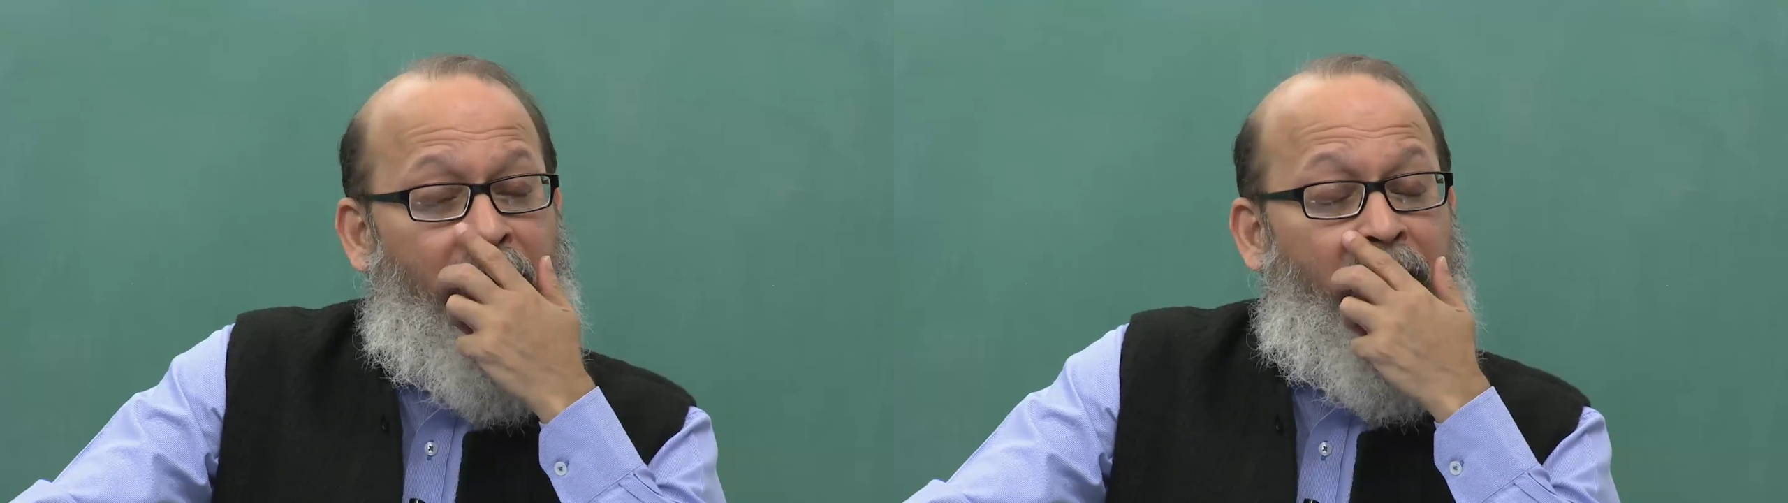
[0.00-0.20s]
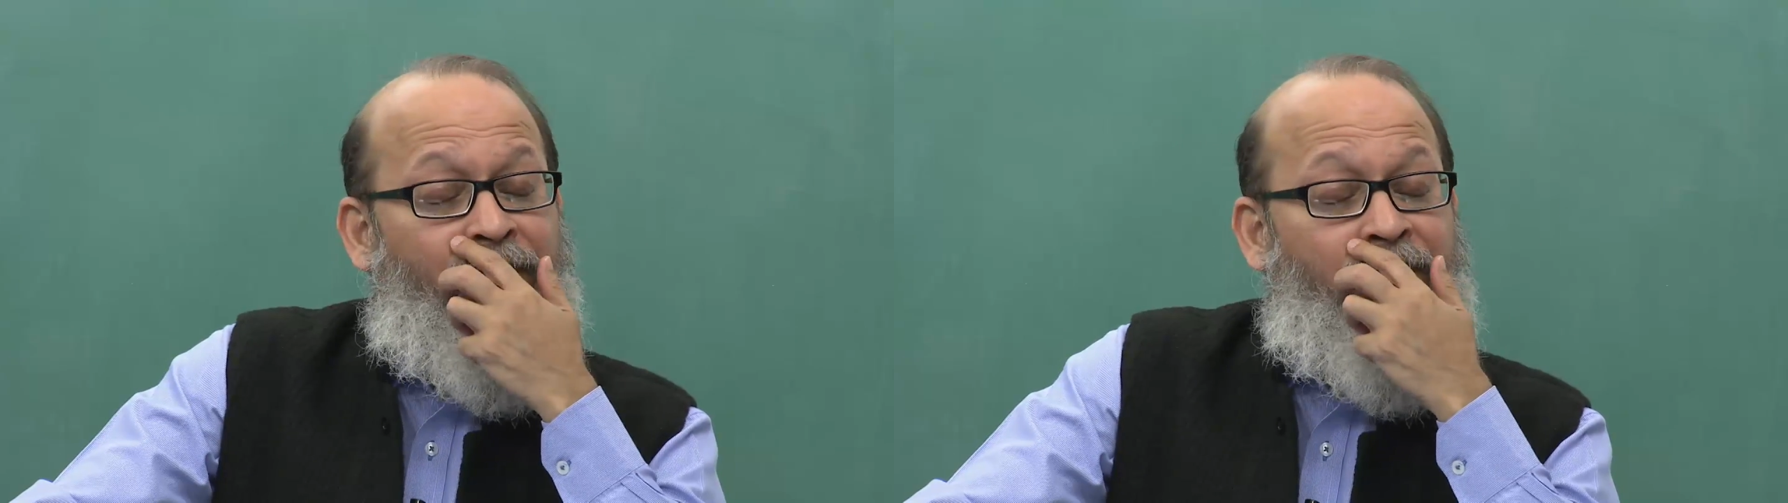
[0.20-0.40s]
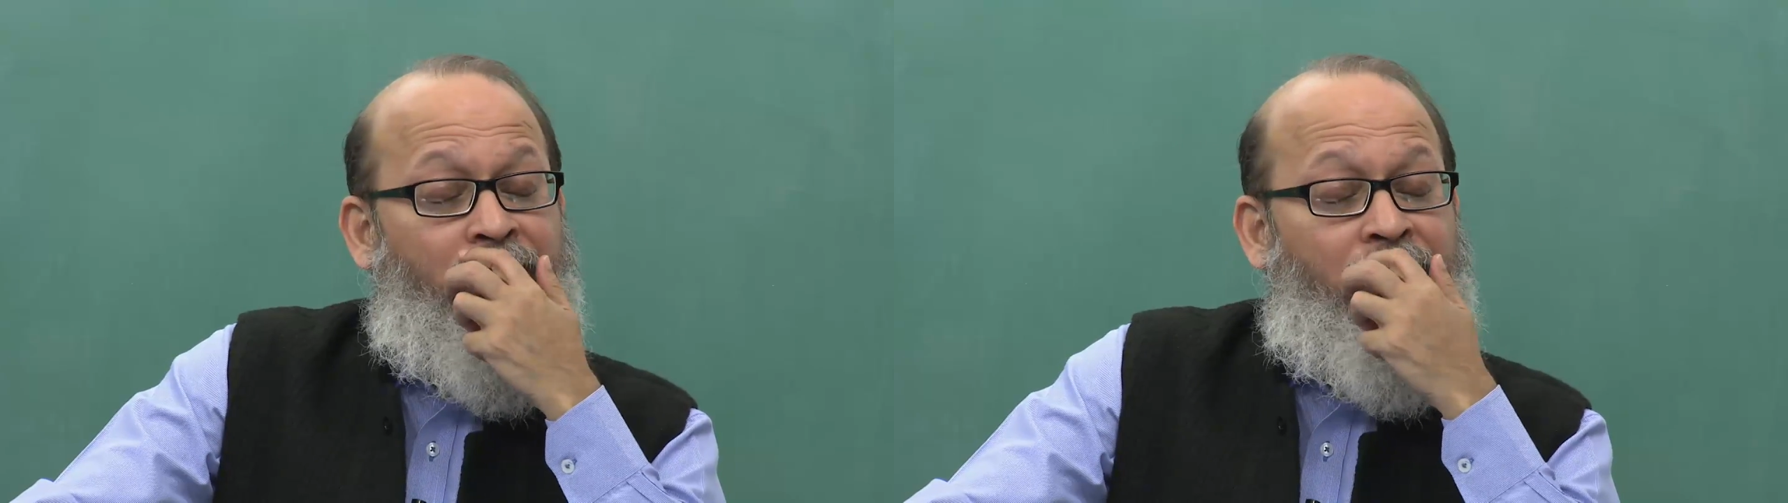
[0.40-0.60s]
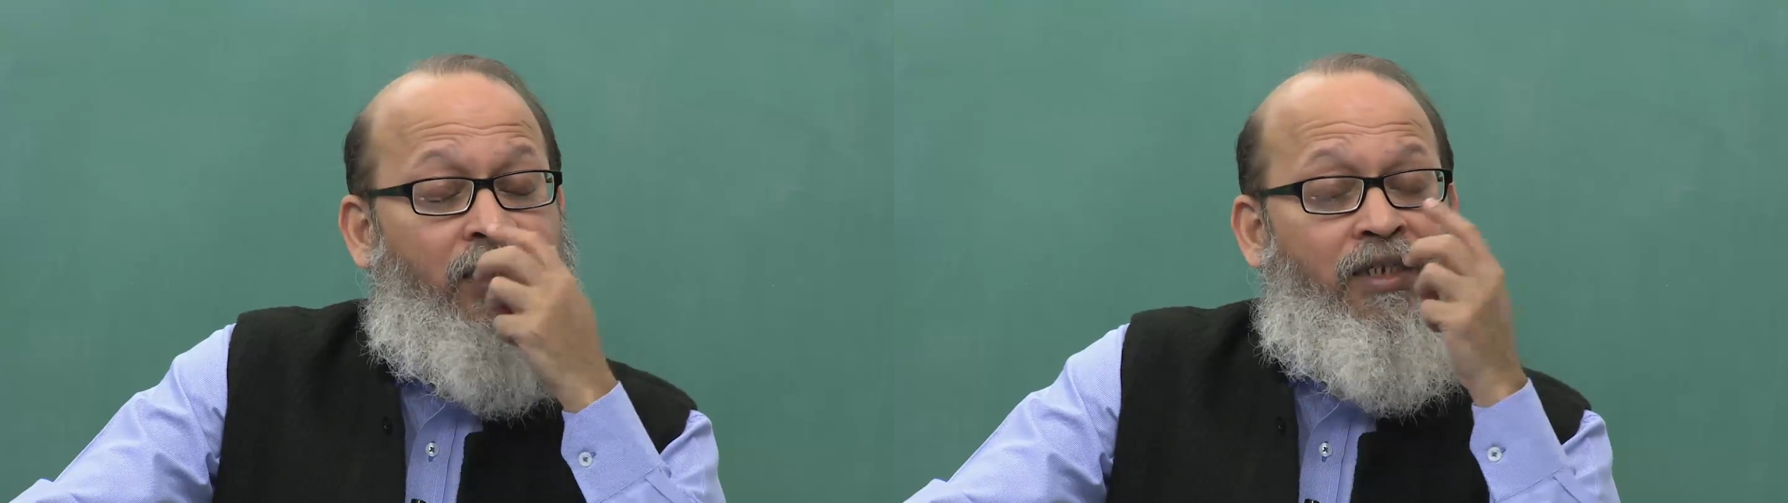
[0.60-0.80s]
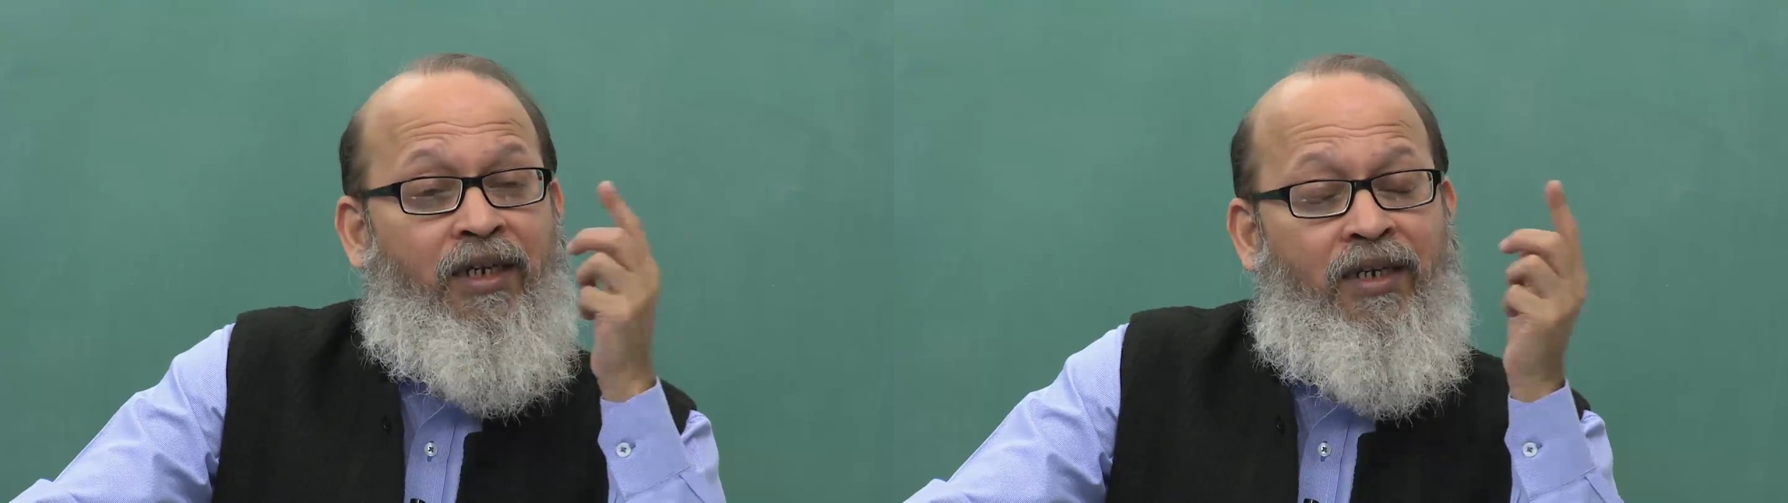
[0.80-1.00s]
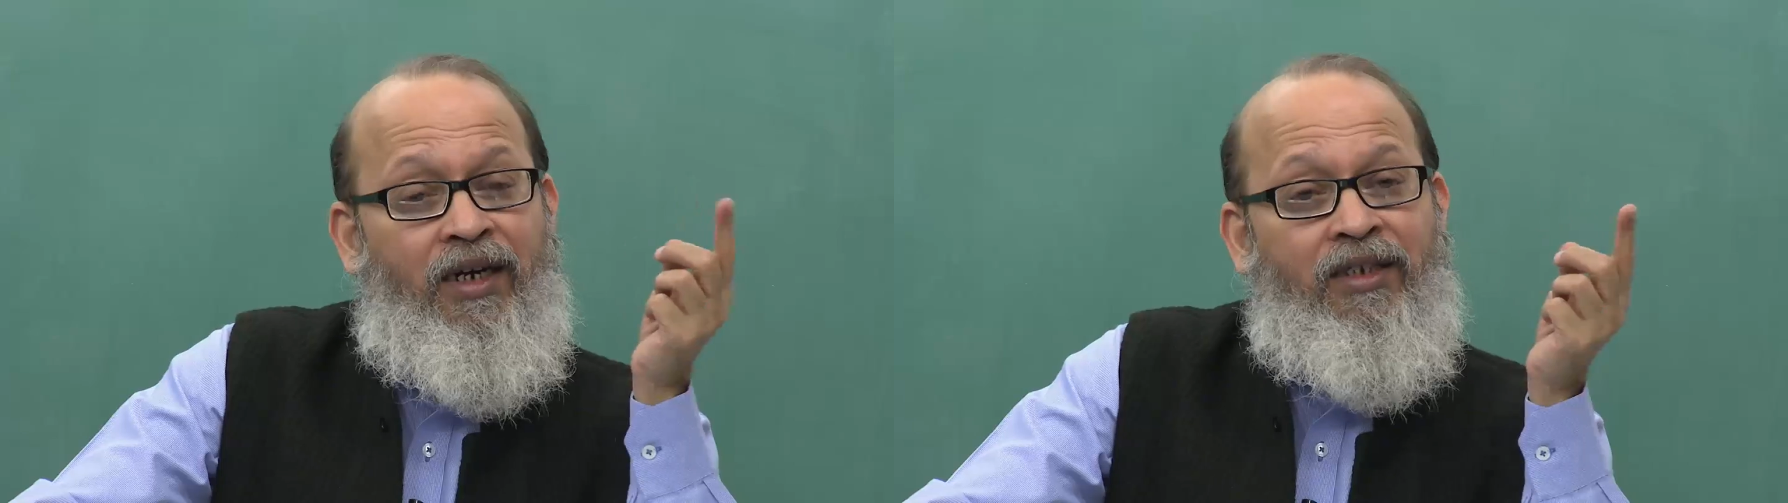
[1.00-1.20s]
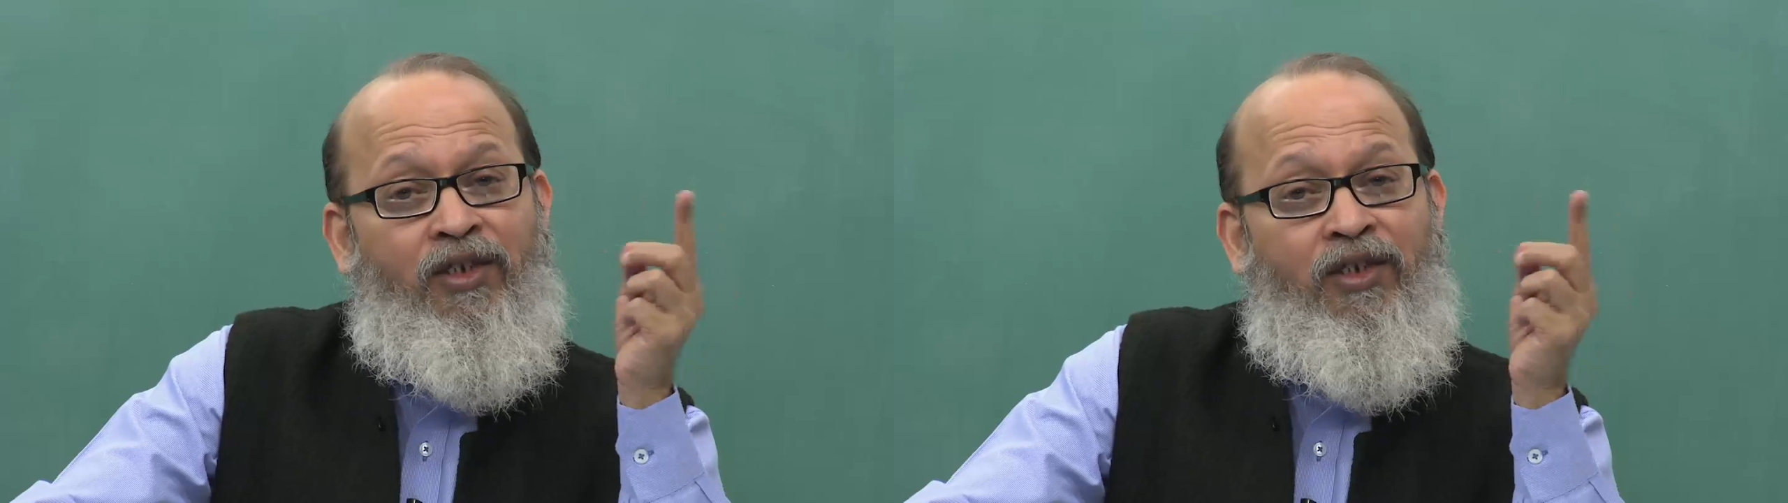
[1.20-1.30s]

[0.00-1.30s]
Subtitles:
a deficit in the central